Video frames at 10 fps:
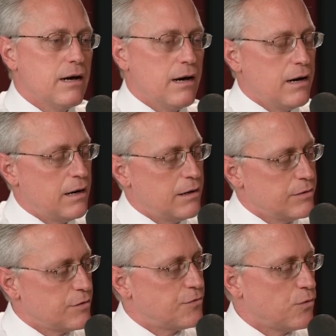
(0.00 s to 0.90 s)

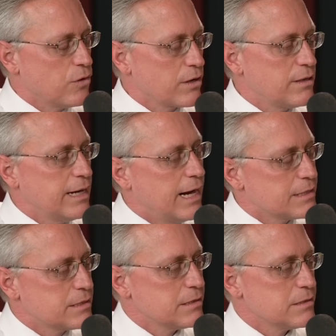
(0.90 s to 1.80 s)
the four
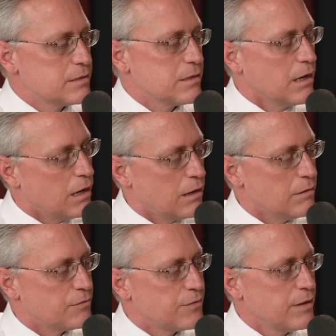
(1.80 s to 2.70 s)
classes
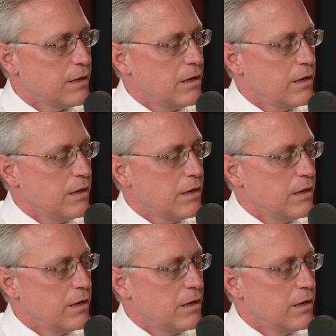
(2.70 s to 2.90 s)
of